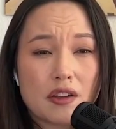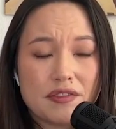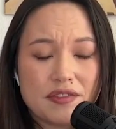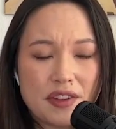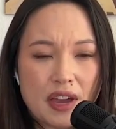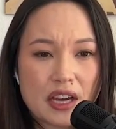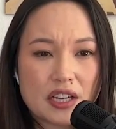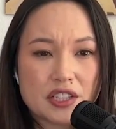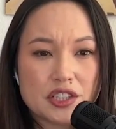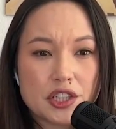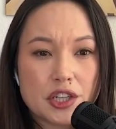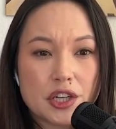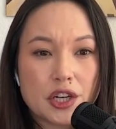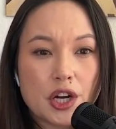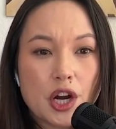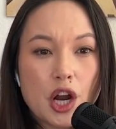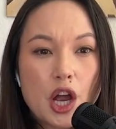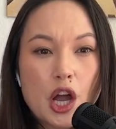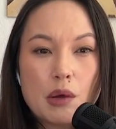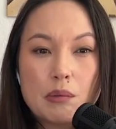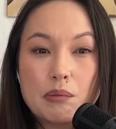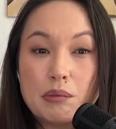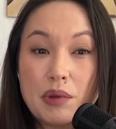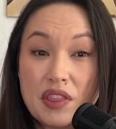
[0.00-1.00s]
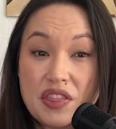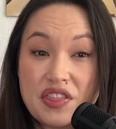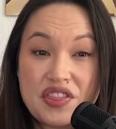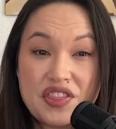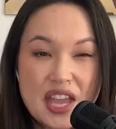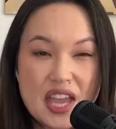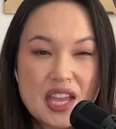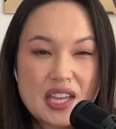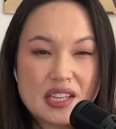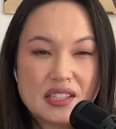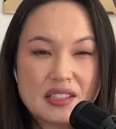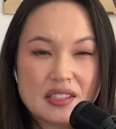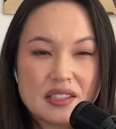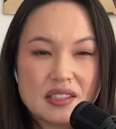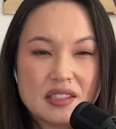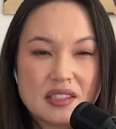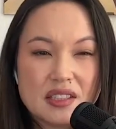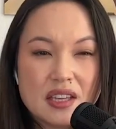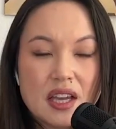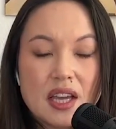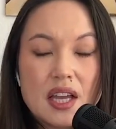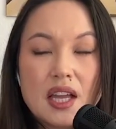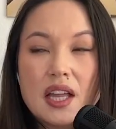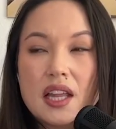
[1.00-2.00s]
factor, but
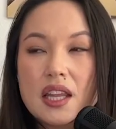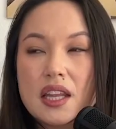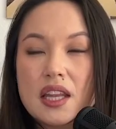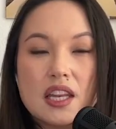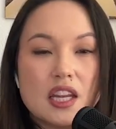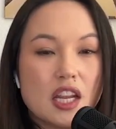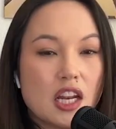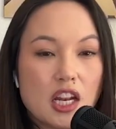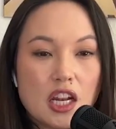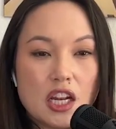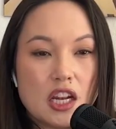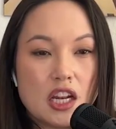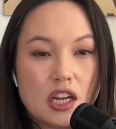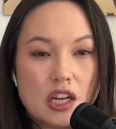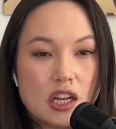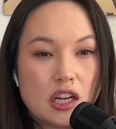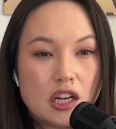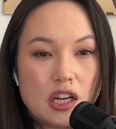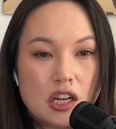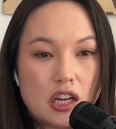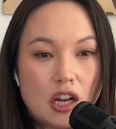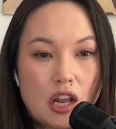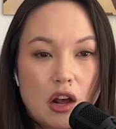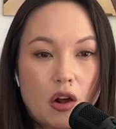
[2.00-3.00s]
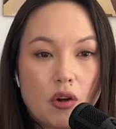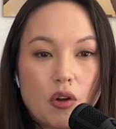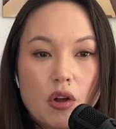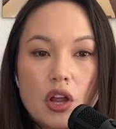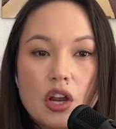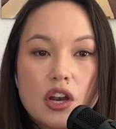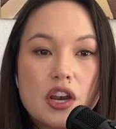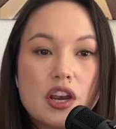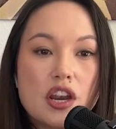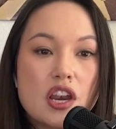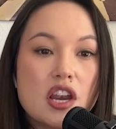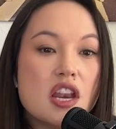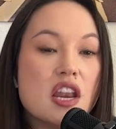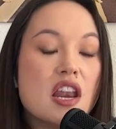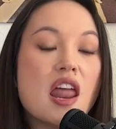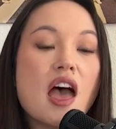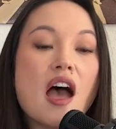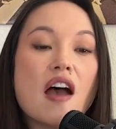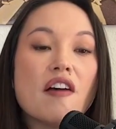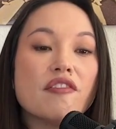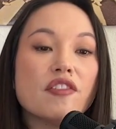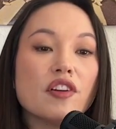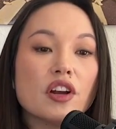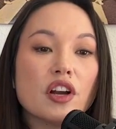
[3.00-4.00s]
this no no no no no no
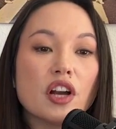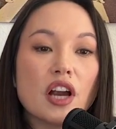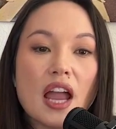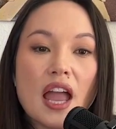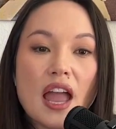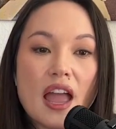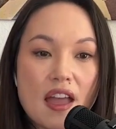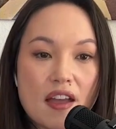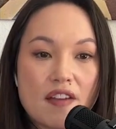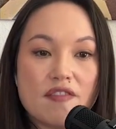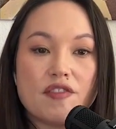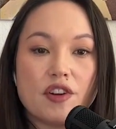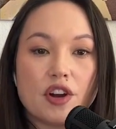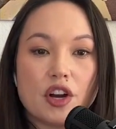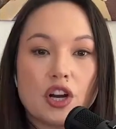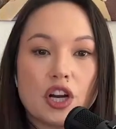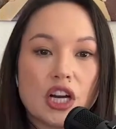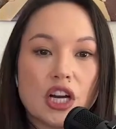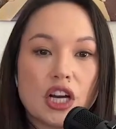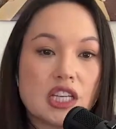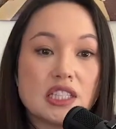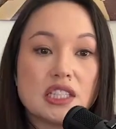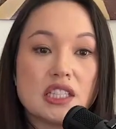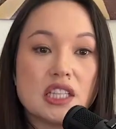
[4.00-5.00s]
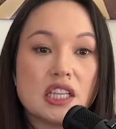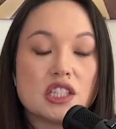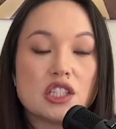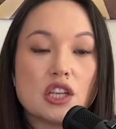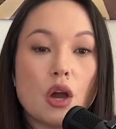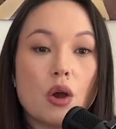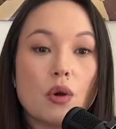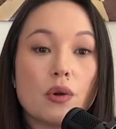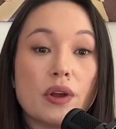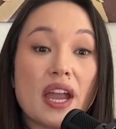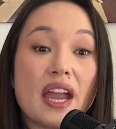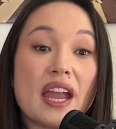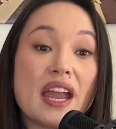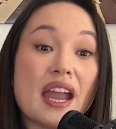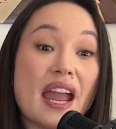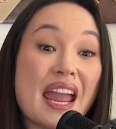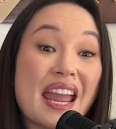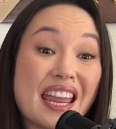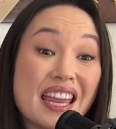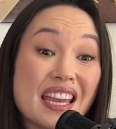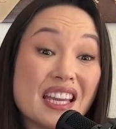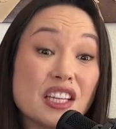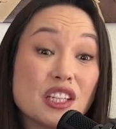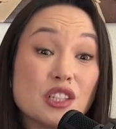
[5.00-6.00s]
never no. ever is this okay
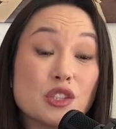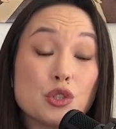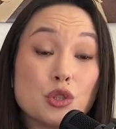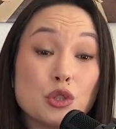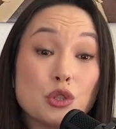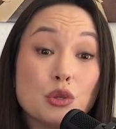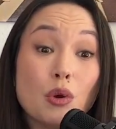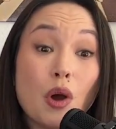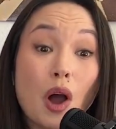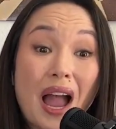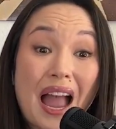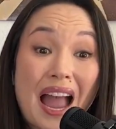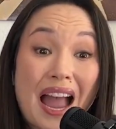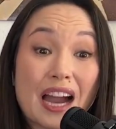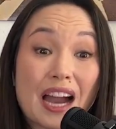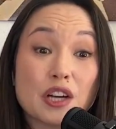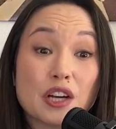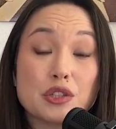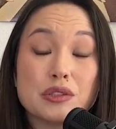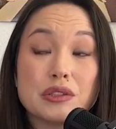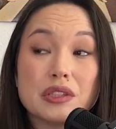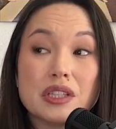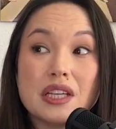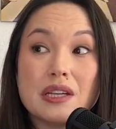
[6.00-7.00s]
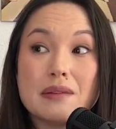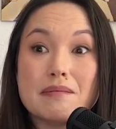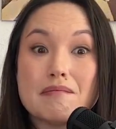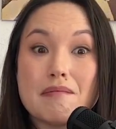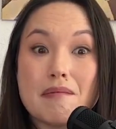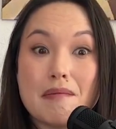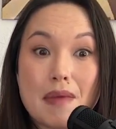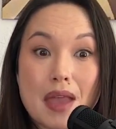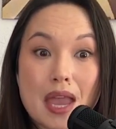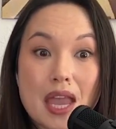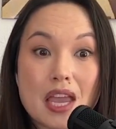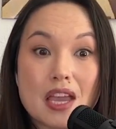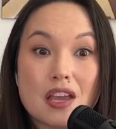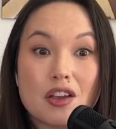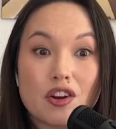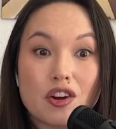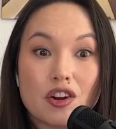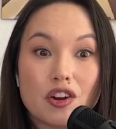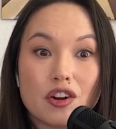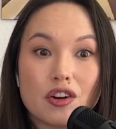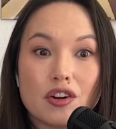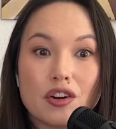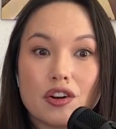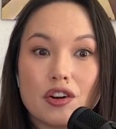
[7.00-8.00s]
and to actually make
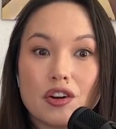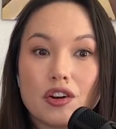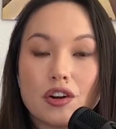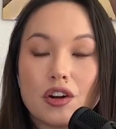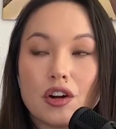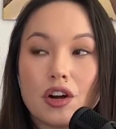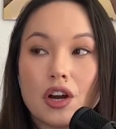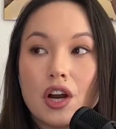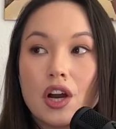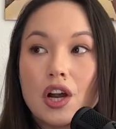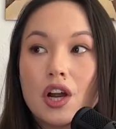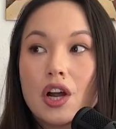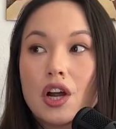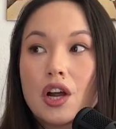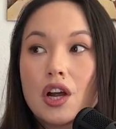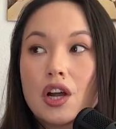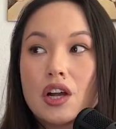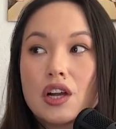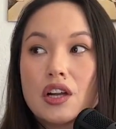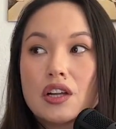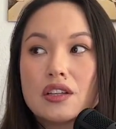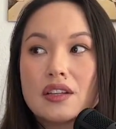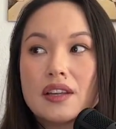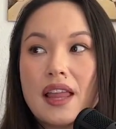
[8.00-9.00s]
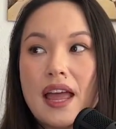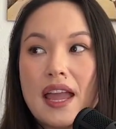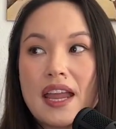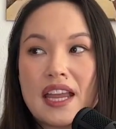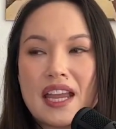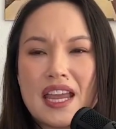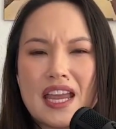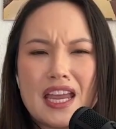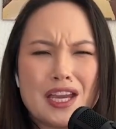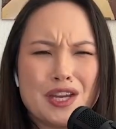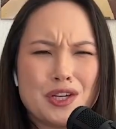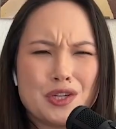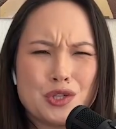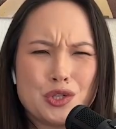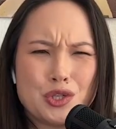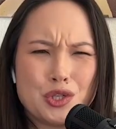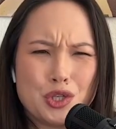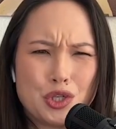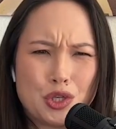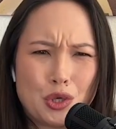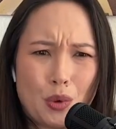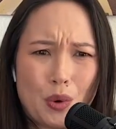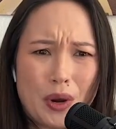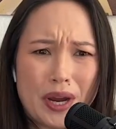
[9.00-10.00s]
her like
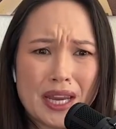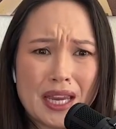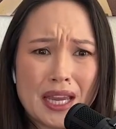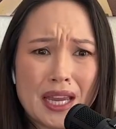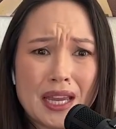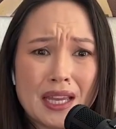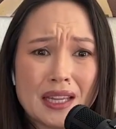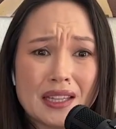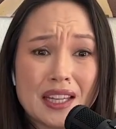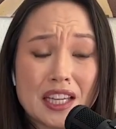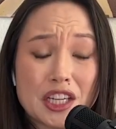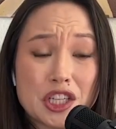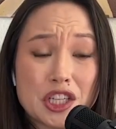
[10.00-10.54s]
enjoy it like